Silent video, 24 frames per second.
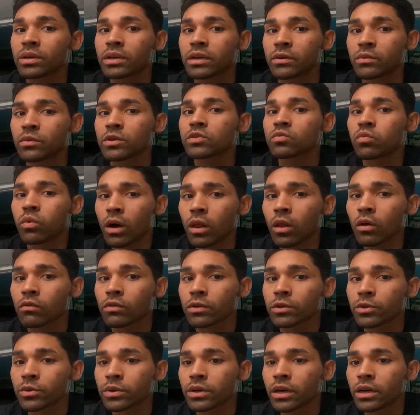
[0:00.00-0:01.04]
It was well
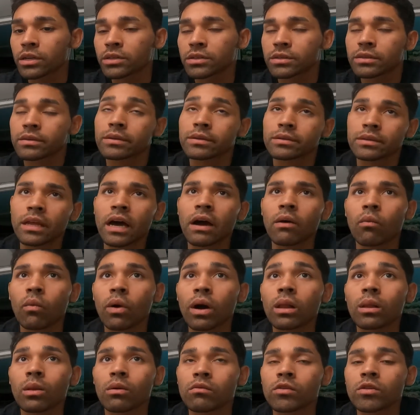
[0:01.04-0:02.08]
over 300, well, not
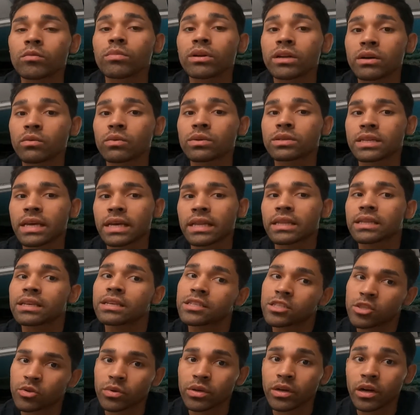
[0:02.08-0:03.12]
well over, but it was at
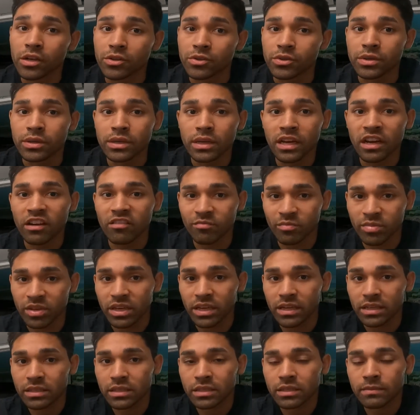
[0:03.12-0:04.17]
least 300
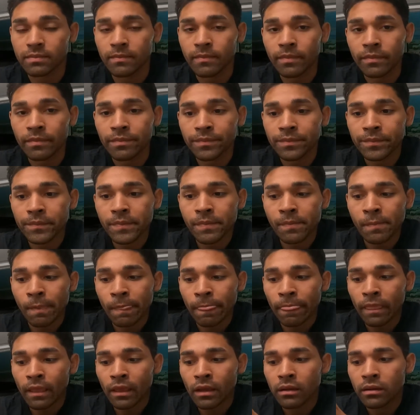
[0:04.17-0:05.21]
FPS.
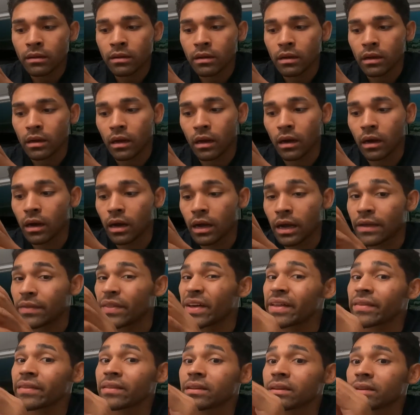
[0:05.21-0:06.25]
And
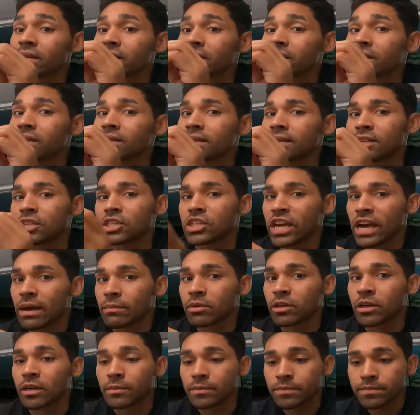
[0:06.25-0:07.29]
then it
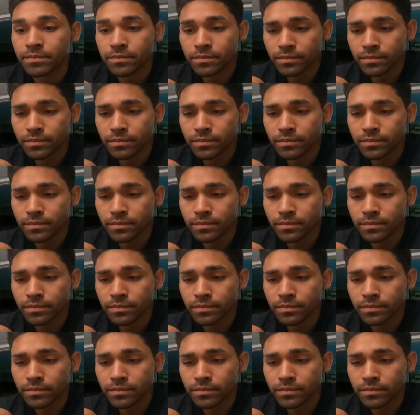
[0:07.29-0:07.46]
jammed up.